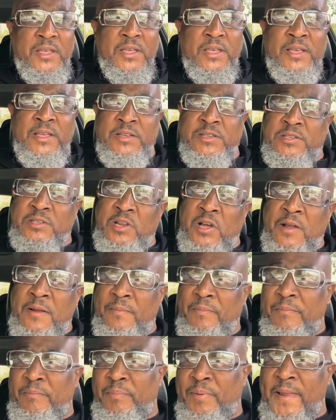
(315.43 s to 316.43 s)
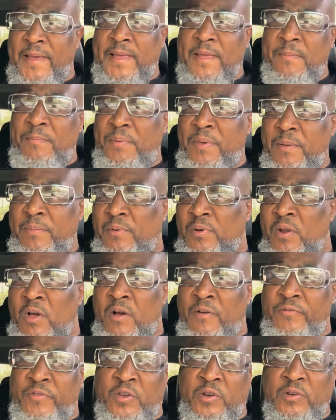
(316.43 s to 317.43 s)
and start picking people
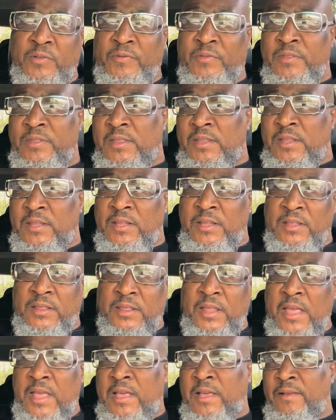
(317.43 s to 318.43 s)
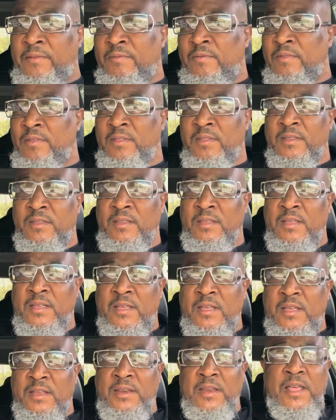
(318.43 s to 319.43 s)
off your thing.
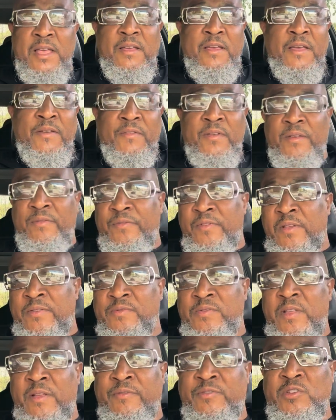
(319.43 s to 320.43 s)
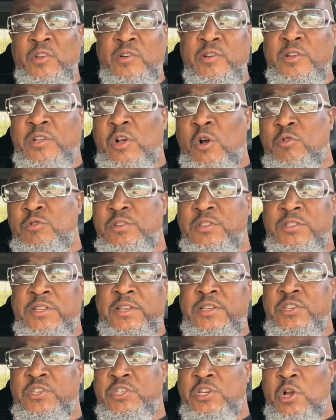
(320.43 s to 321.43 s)
Now, if certain coaches
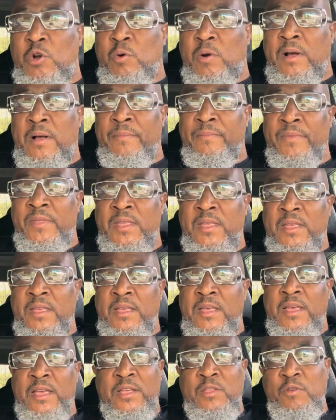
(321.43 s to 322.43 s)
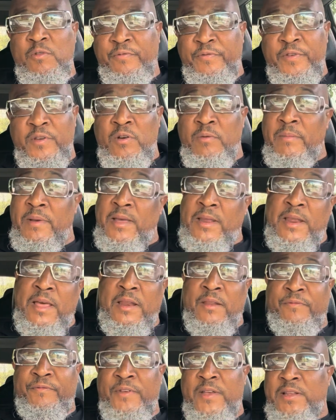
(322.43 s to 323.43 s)
didn't show up and you feel, man,
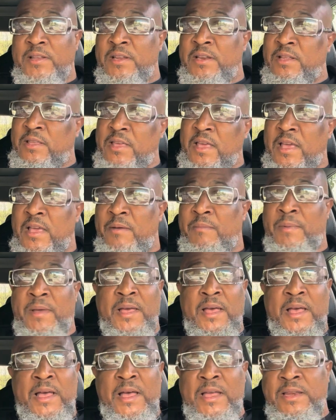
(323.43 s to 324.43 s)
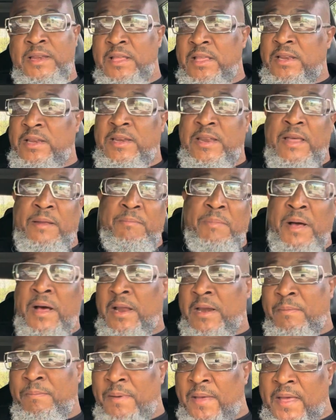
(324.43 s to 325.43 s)
that affected the camp, man, I needed that
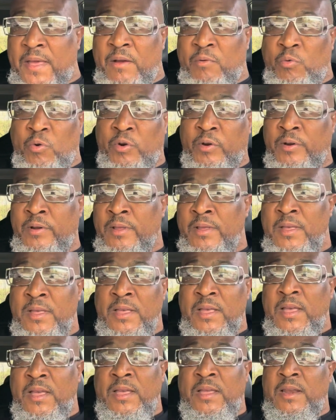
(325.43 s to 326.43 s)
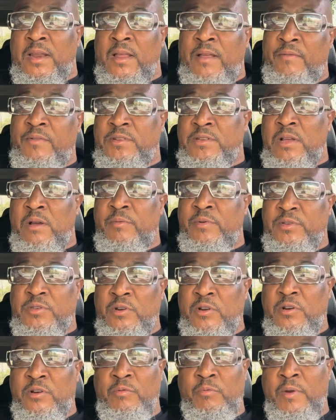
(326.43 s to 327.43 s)
body pad work, and every time we
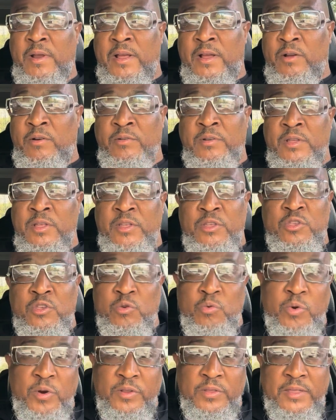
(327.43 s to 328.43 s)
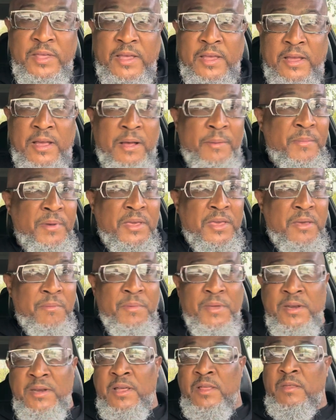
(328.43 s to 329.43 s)
turned around, you weren't there. I'm going to get
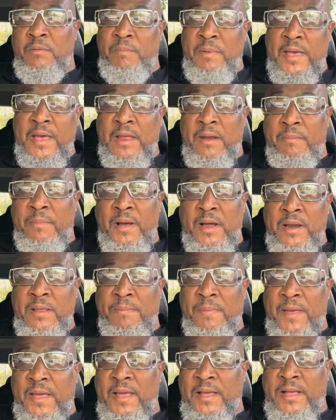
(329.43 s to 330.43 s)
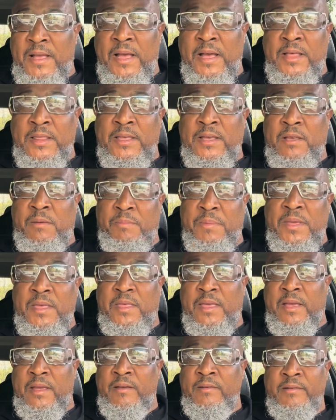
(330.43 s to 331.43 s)
me another bad body pad guy that could be
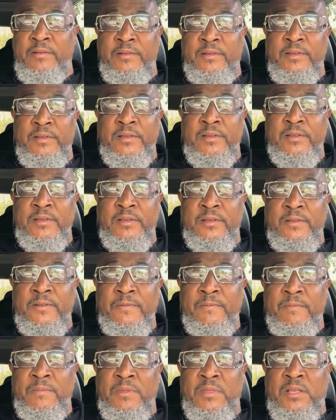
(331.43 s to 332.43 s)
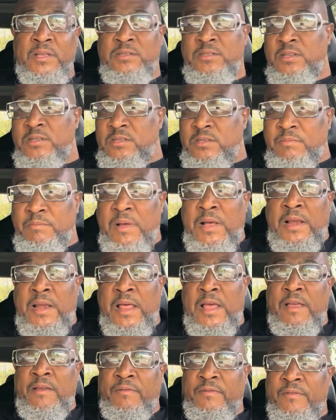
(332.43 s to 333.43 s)
there because this is my
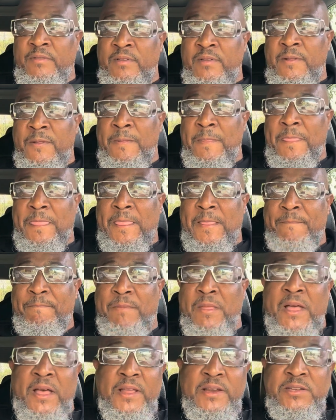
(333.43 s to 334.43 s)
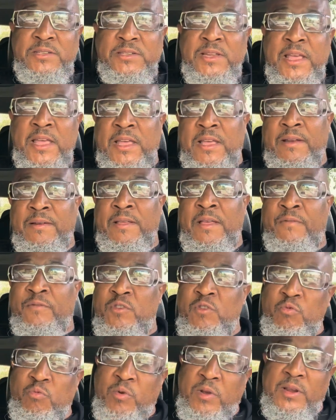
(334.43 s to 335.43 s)
life. I understand. If
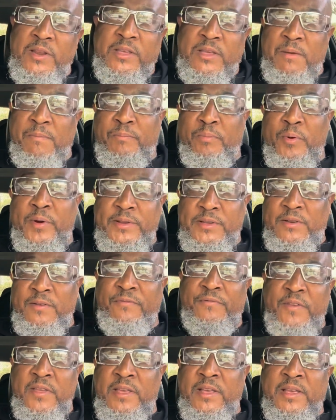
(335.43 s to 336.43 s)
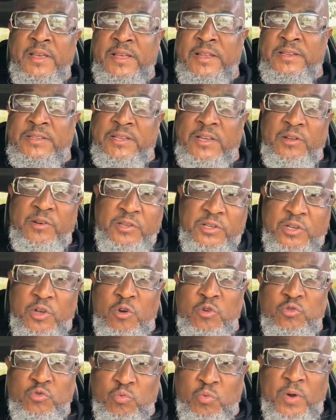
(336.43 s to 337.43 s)
you really can point your finger and tell the
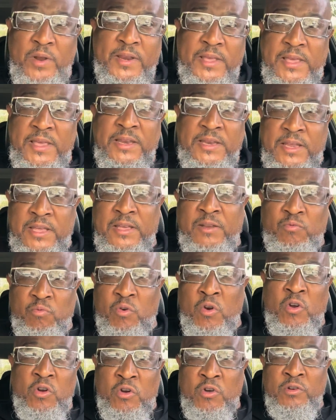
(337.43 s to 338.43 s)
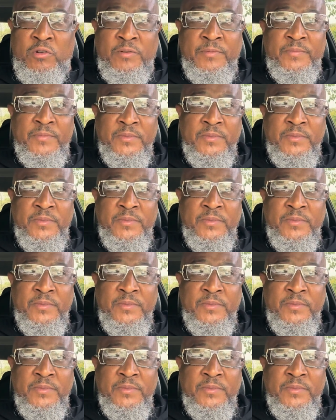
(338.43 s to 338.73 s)
coach what he did wrong,